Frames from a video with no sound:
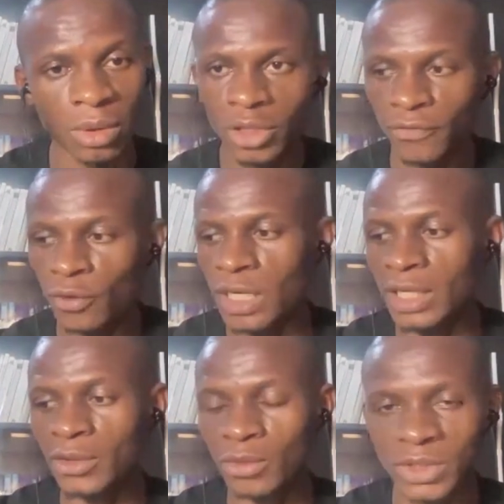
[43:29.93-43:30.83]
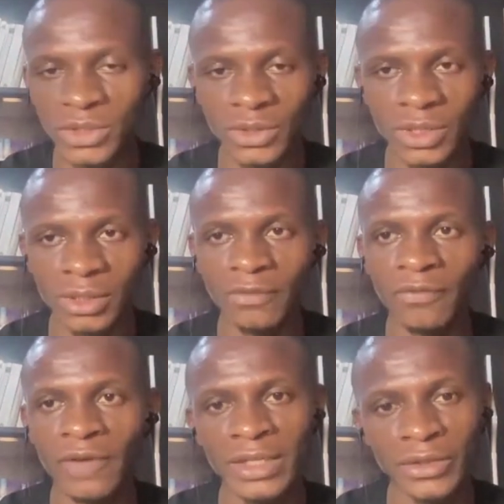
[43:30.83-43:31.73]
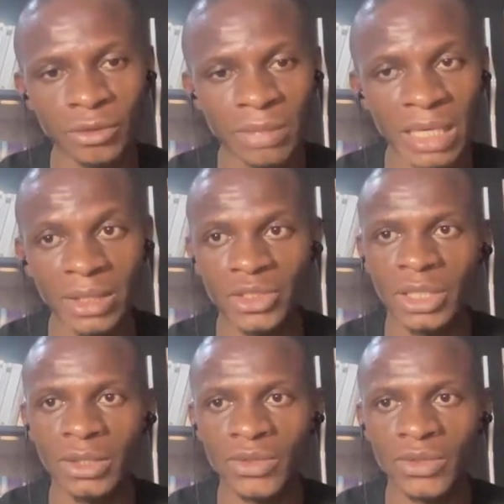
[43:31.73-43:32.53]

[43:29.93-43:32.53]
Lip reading: If you can't do it yourself, find your manager,